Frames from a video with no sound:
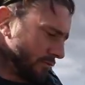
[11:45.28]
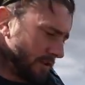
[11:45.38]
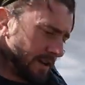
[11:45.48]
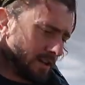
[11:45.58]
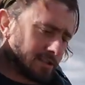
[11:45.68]

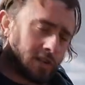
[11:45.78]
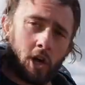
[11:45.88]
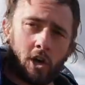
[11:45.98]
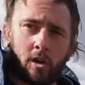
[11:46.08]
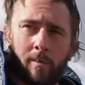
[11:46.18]
Real
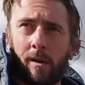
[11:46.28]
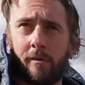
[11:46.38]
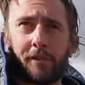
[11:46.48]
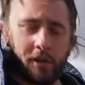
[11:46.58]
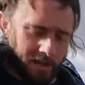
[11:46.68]
talk, about
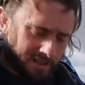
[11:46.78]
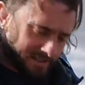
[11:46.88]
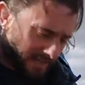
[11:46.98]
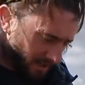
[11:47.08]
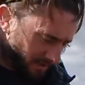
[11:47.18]
30
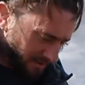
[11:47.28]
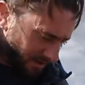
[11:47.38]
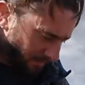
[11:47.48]
seconds